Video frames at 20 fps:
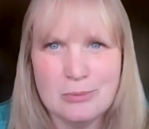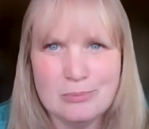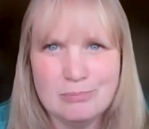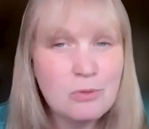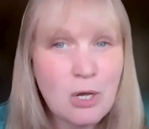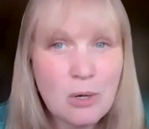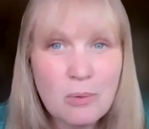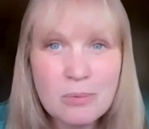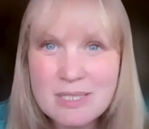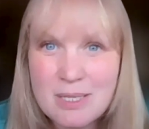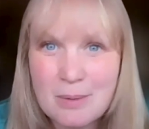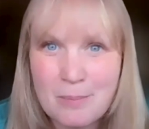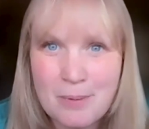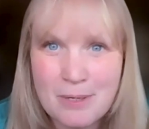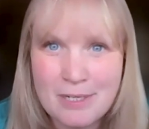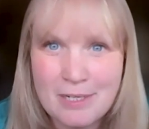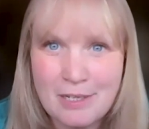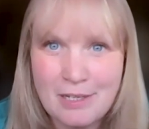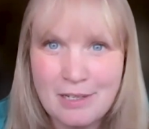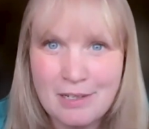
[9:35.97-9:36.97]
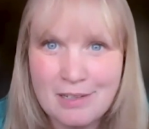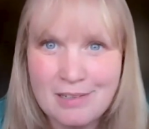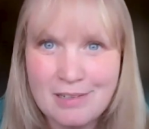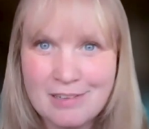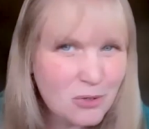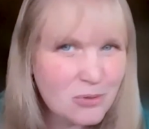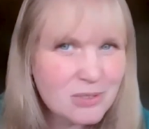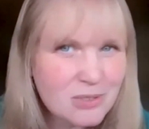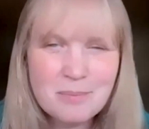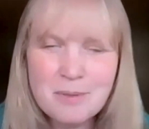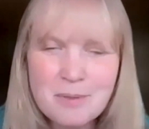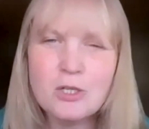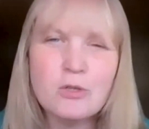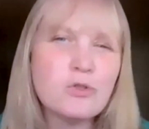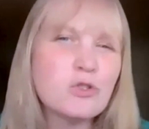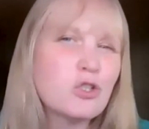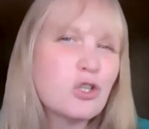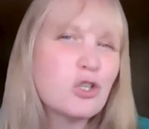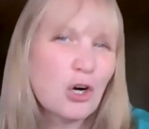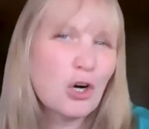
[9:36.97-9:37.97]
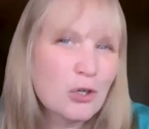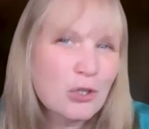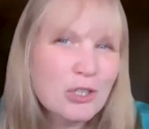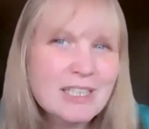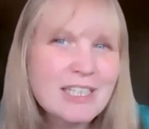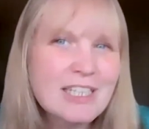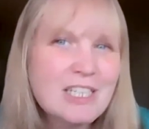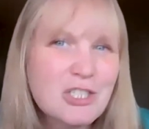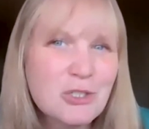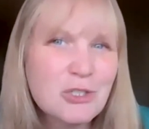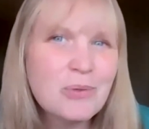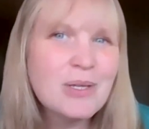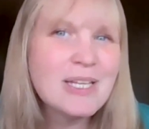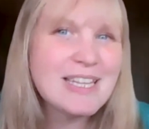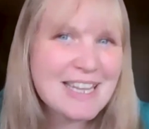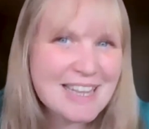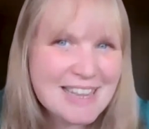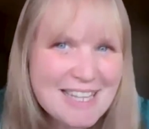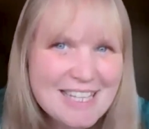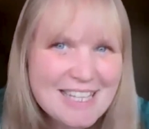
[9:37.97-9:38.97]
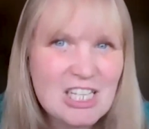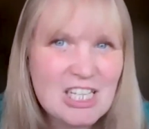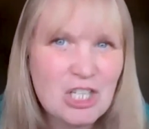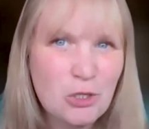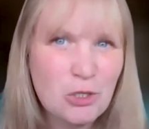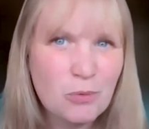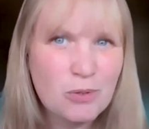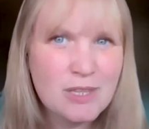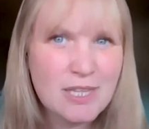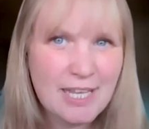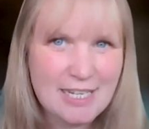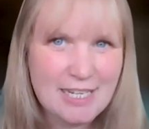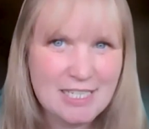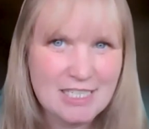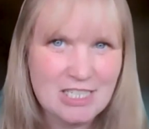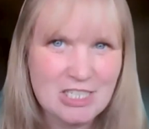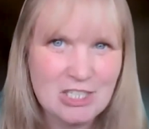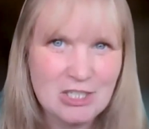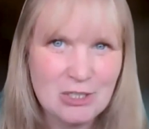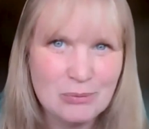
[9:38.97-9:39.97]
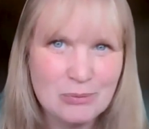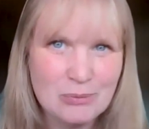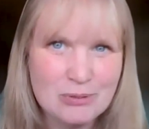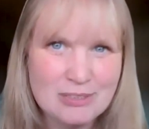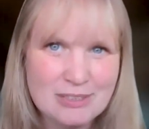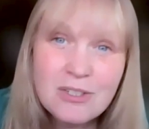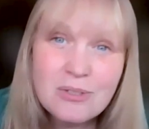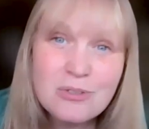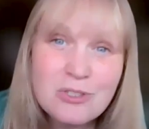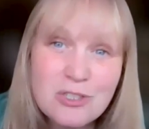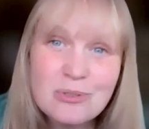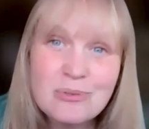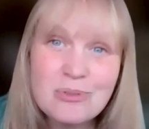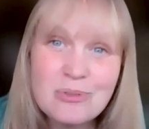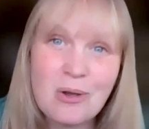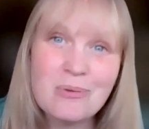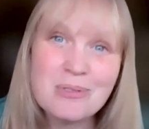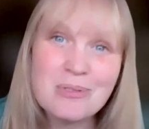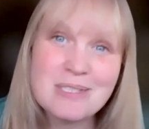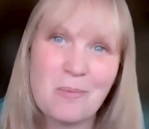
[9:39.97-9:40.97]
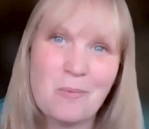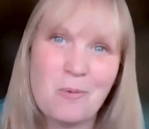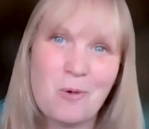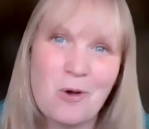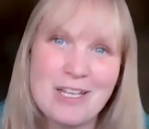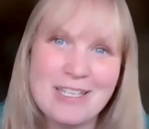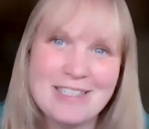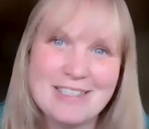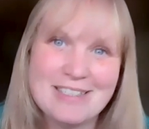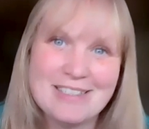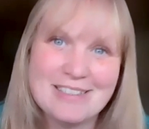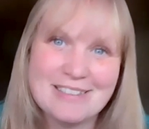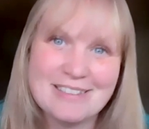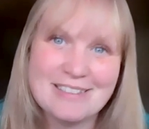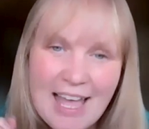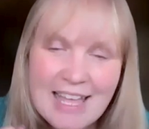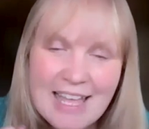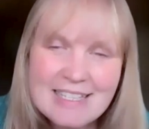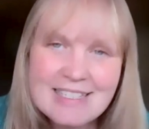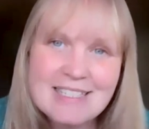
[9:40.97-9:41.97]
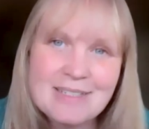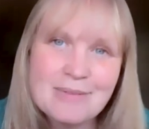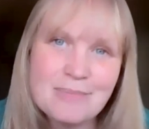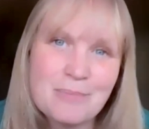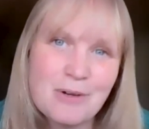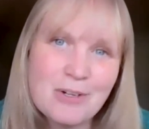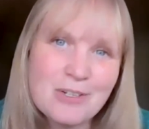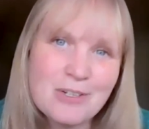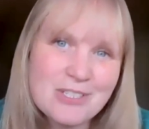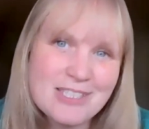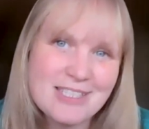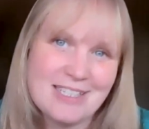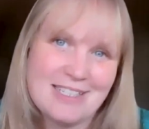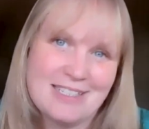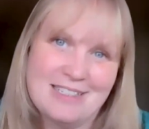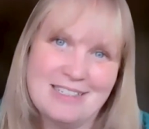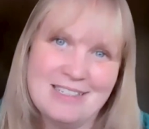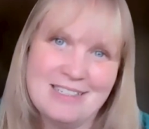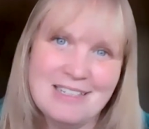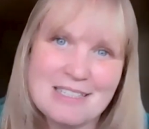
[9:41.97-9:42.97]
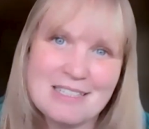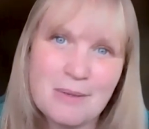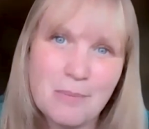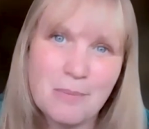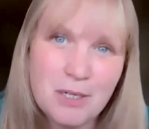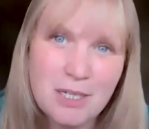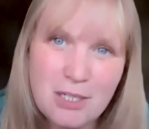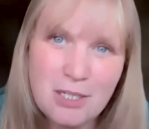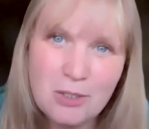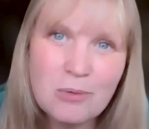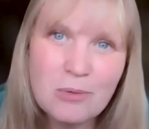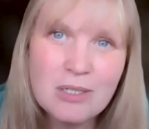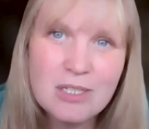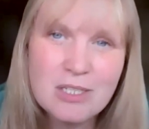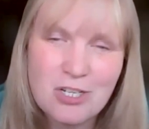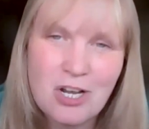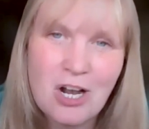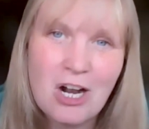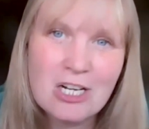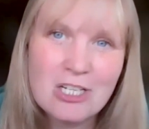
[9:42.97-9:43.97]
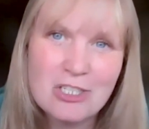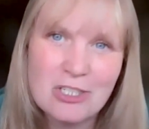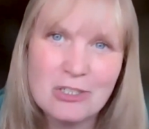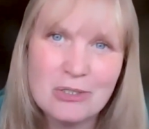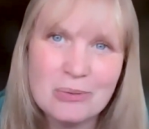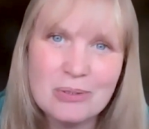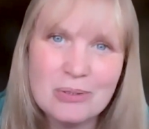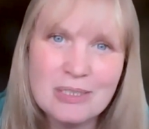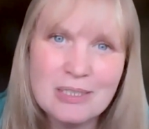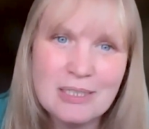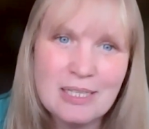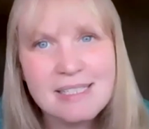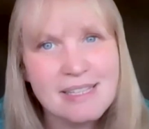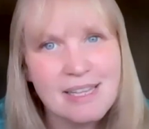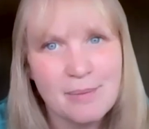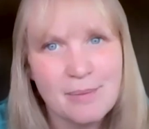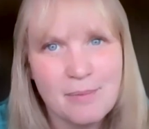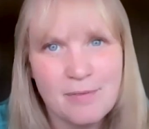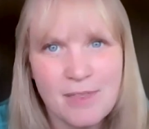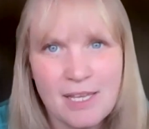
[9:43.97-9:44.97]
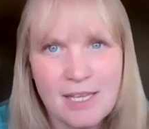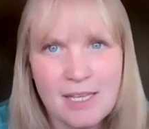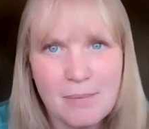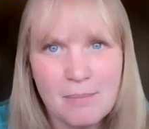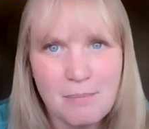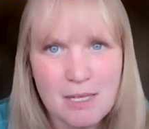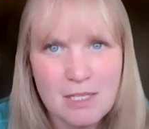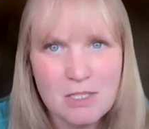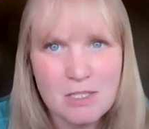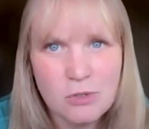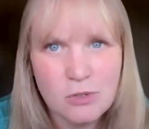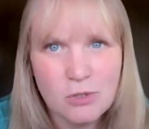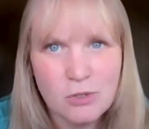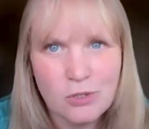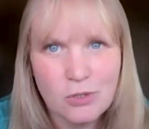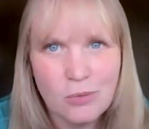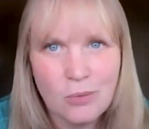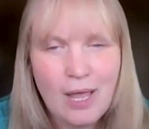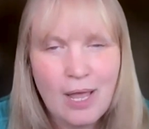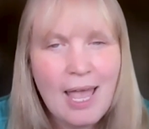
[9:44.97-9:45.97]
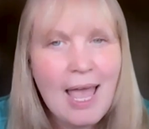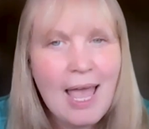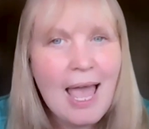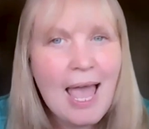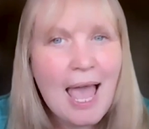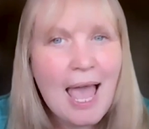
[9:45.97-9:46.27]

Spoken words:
Do you know somebody? Do you know somebody who's currently doing the thing that you would like to do? If you do know someone, that person is somebody you can talk to. Ask them if they can mentor you.